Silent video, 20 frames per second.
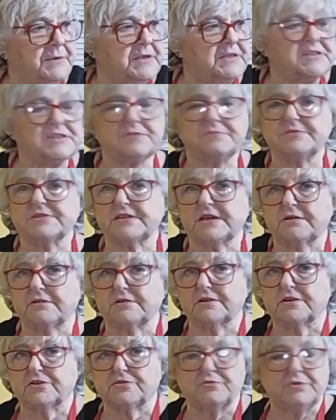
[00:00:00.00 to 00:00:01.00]
and some sour
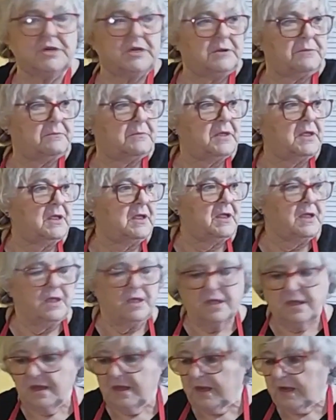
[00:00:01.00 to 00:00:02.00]
cream
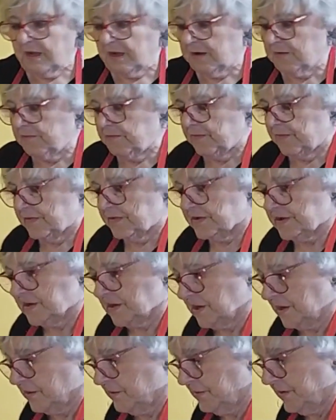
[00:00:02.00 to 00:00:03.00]
to
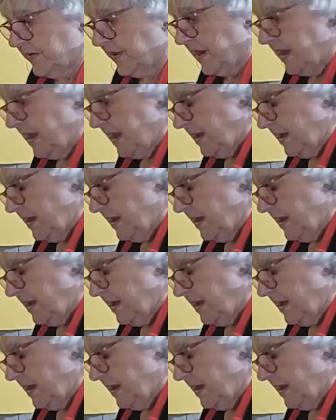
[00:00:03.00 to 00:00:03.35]
go with it.